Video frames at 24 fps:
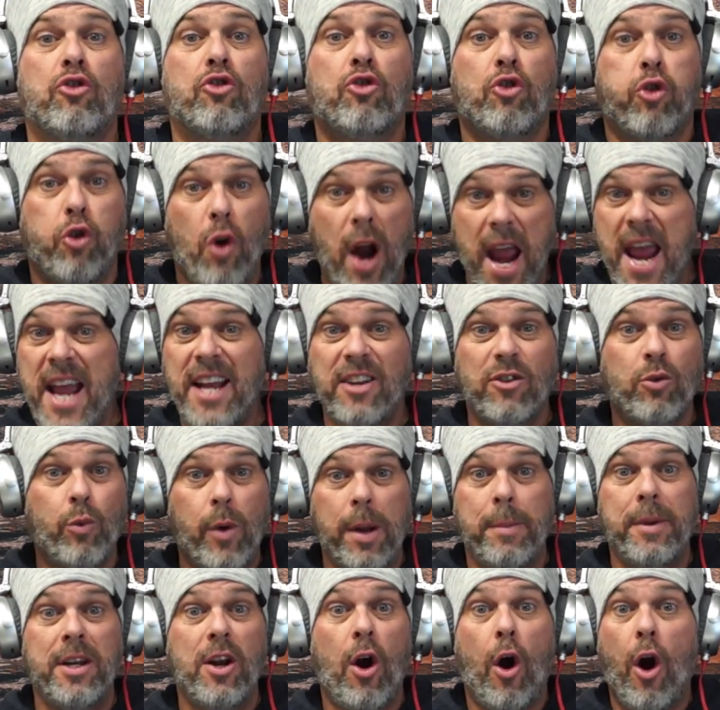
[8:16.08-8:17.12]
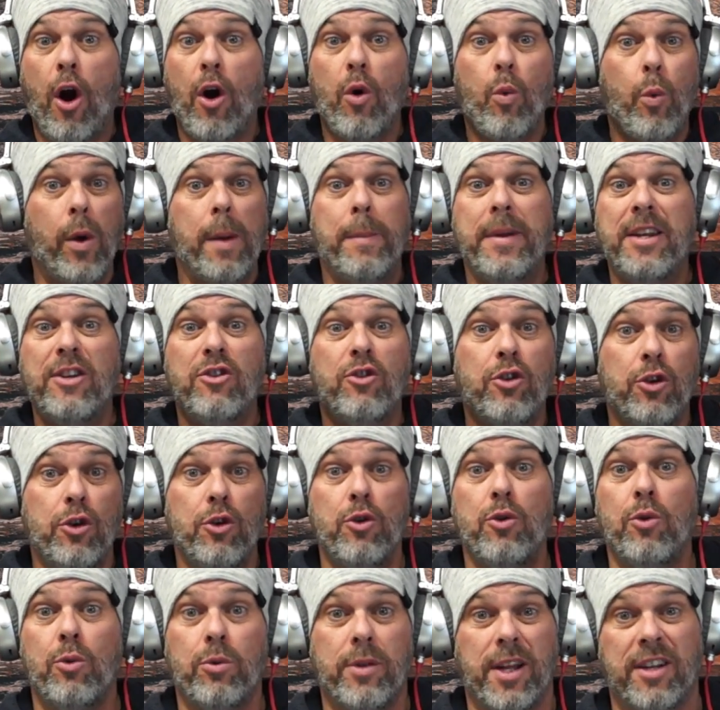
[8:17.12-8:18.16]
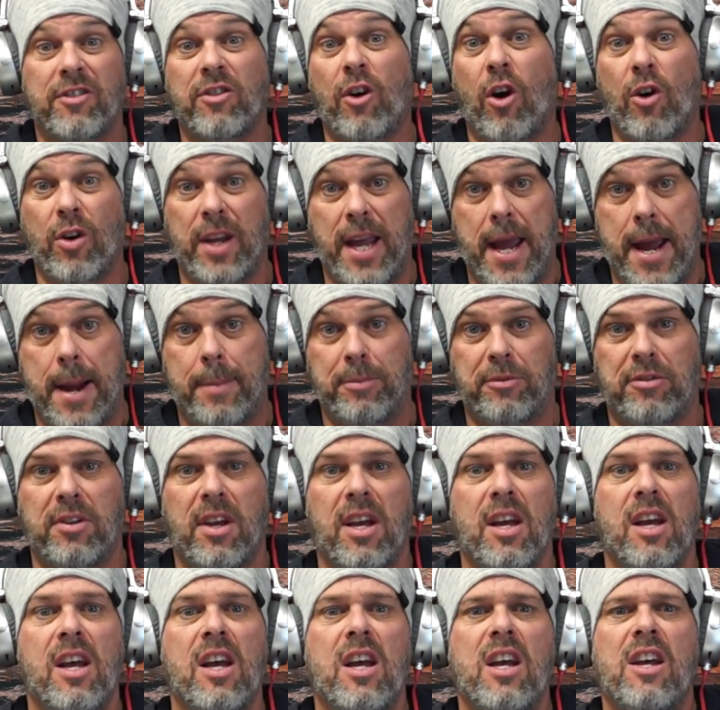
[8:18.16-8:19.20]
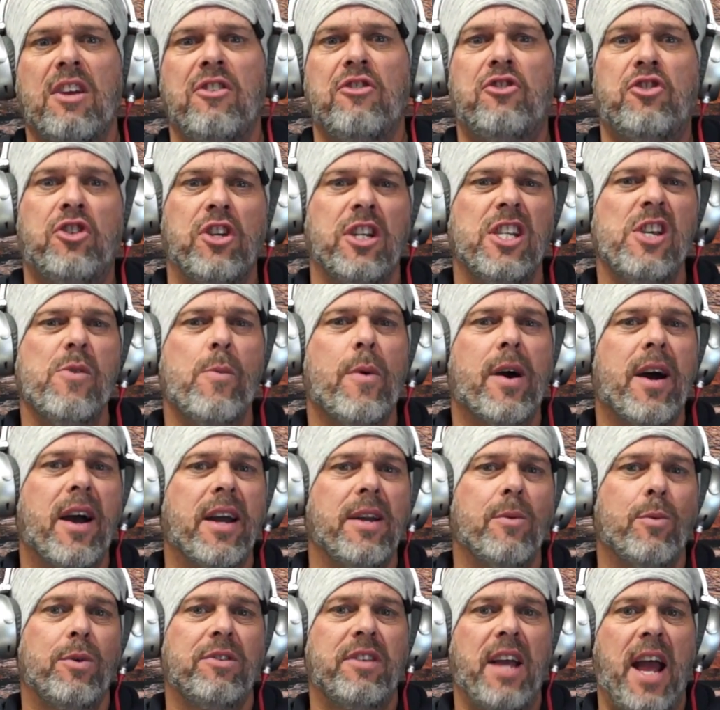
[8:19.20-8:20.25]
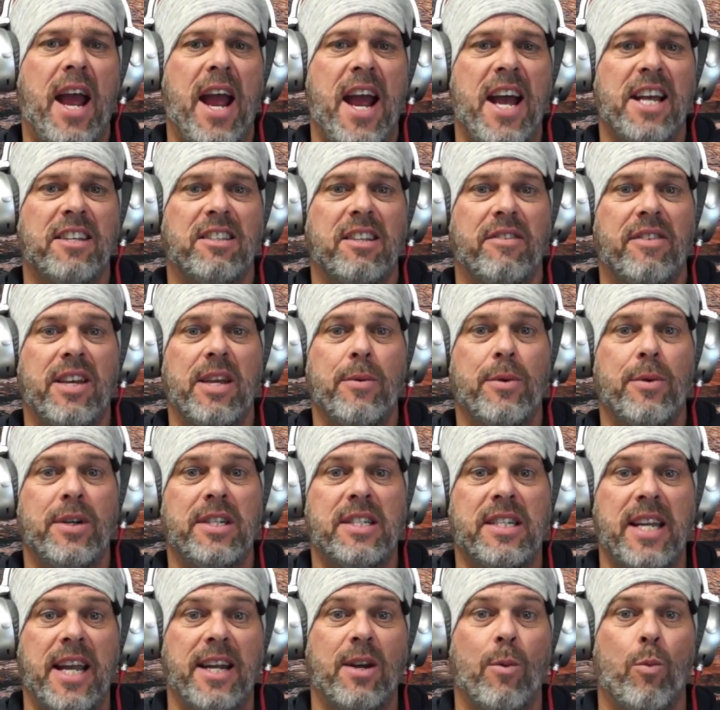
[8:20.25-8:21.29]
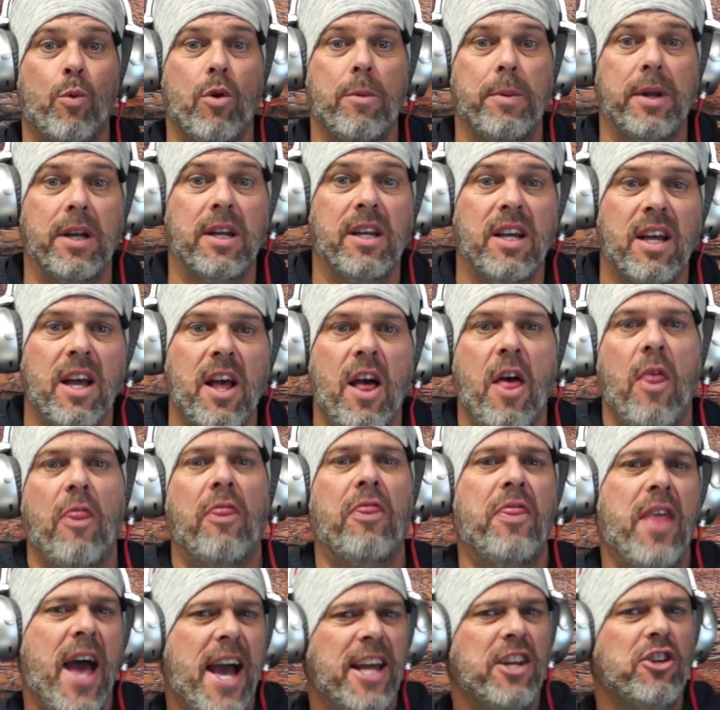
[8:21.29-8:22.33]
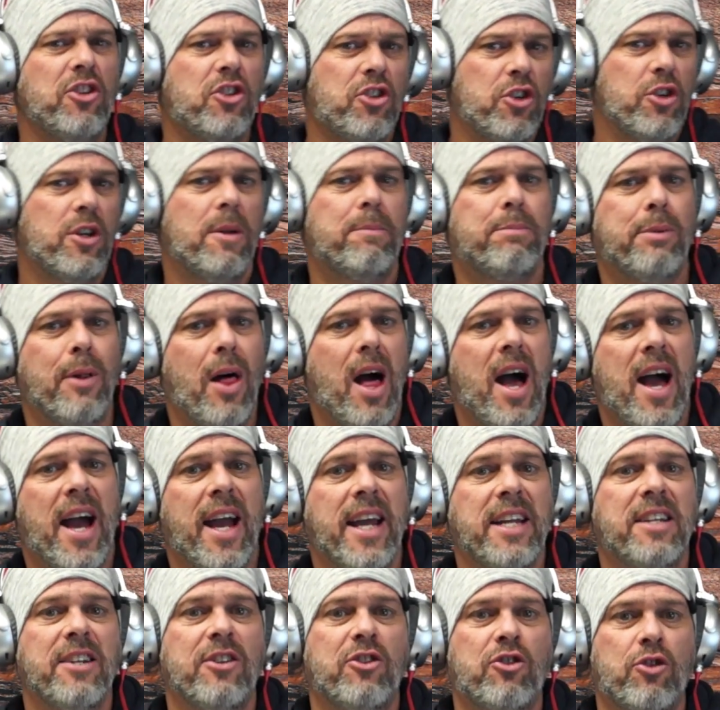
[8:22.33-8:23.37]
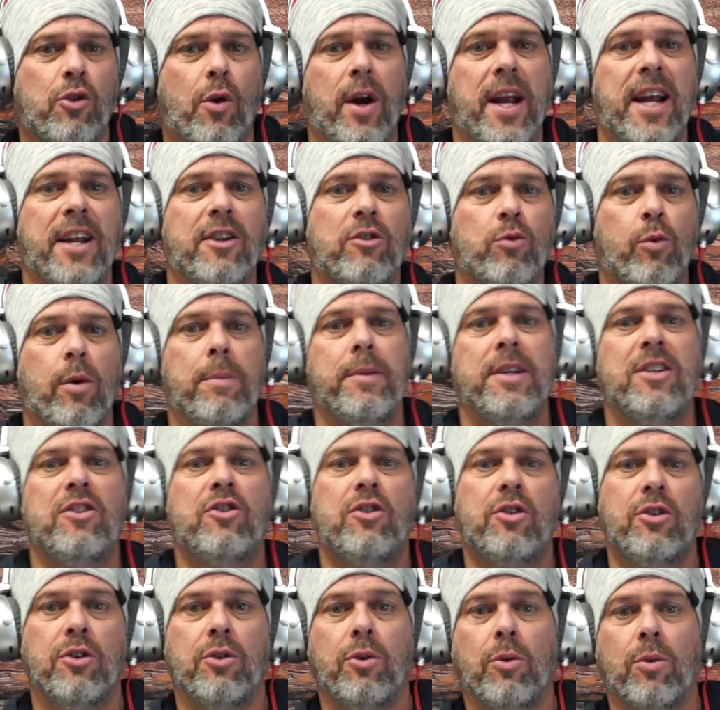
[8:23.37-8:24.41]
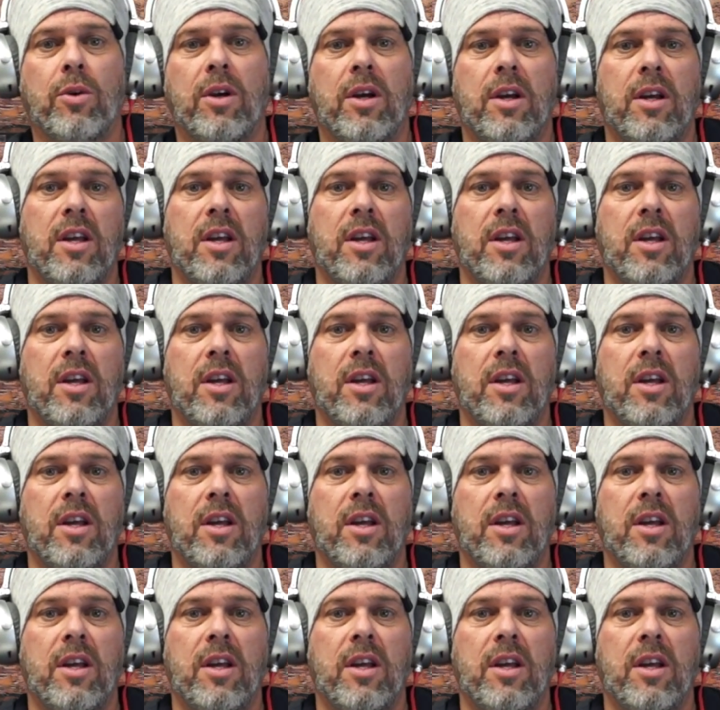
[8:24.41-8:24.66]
Trans women are women too. That's all caps. Genuine was asked if he would date a woman. That should apply to trans women too.